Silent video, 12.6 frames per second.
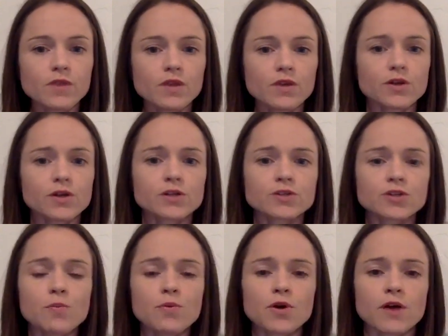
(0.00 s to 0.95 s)
Your
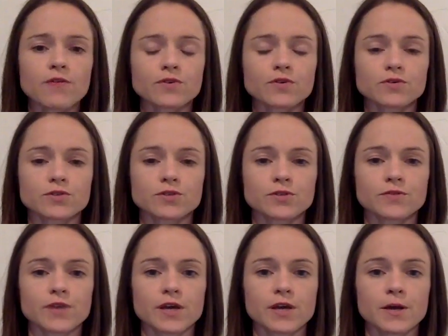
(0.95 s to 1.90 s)
topographical
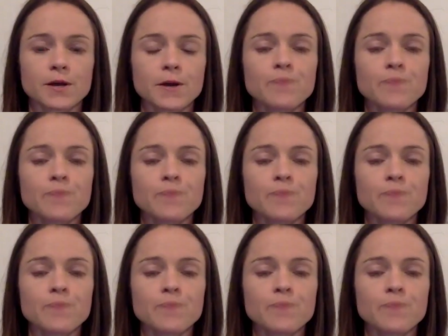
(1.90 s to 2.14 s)
survey